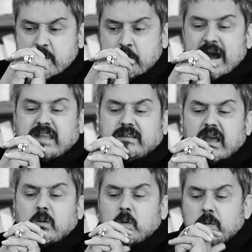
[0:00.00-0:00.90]
My
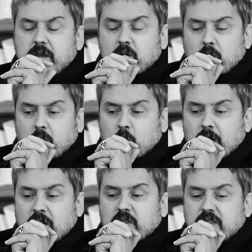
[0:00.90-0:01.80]
take will be
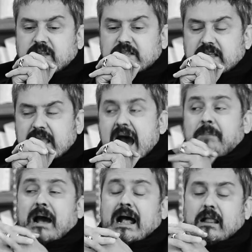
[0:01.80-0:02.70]
one of the things that I'm.
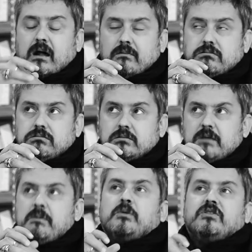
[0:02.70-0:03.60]
At,
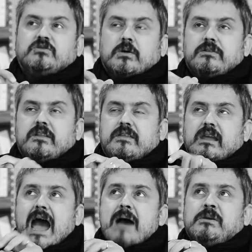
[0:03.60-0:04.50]
let me put it this way: the
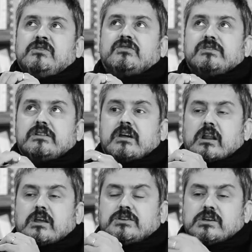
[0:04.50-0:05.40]
thing I'm interested in that
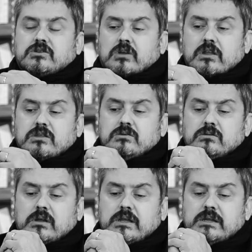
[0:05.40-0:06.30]
architecture can
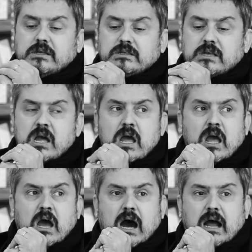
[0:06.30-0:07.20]
do is
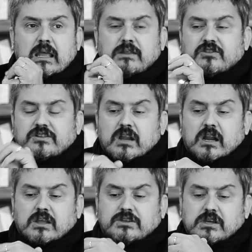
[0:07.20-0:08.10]
I'm interested in
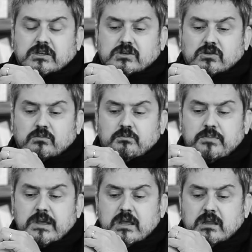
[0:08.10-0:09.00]
architecture
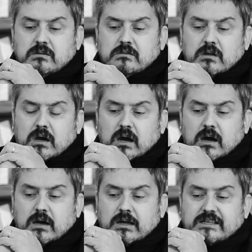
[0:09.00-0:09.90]
being
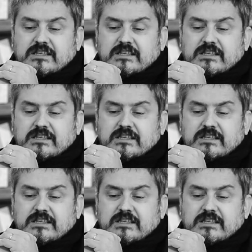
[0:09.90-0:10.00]
uh, a